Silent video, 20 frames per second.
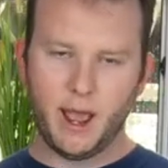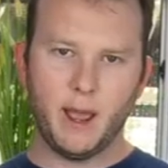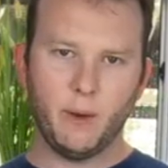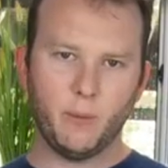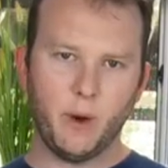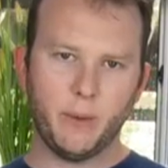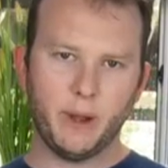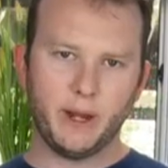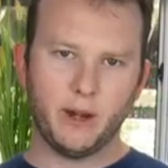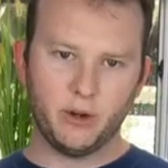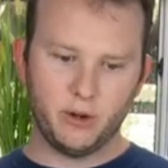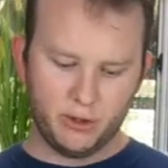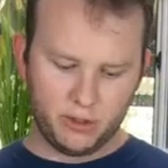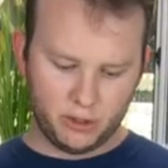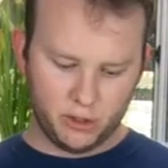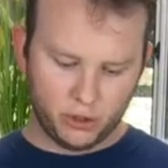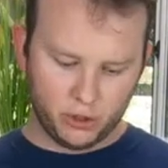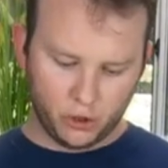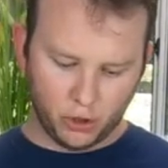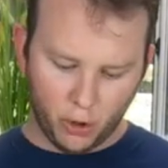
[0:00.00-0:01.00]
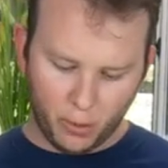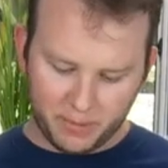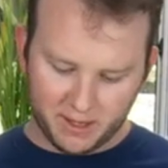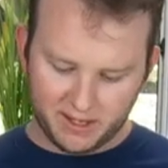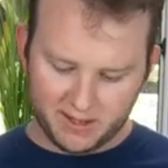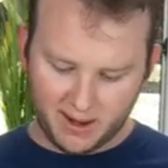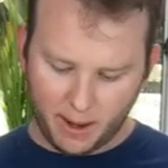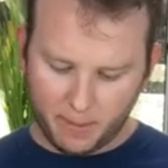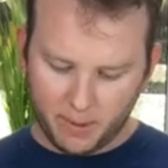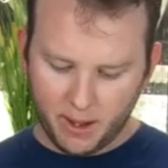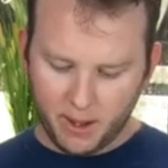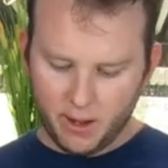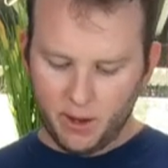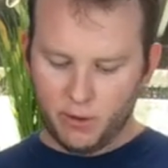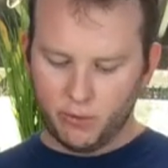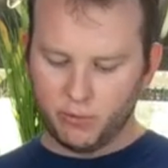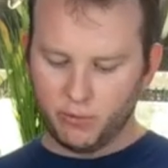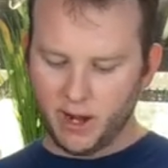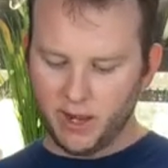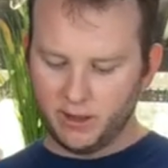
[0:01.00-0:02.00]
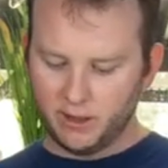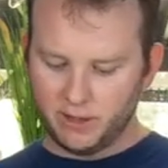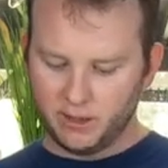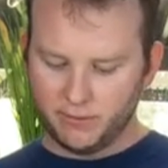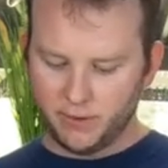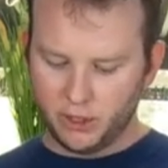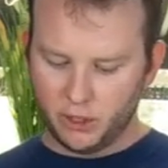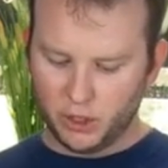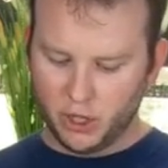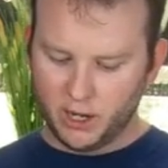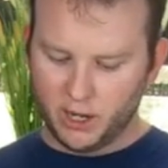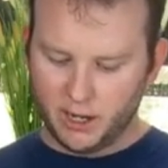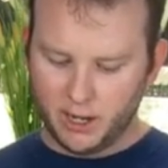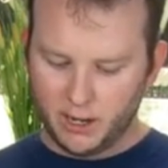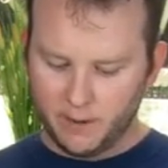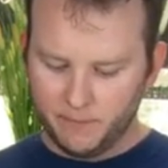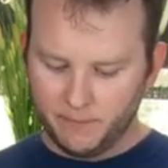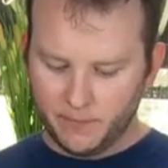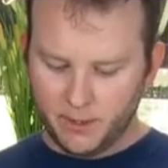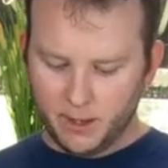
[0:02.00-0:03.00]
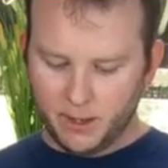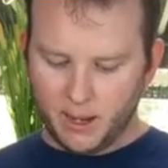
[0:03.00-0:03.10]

what we're going to do is just chop this up relatively chunky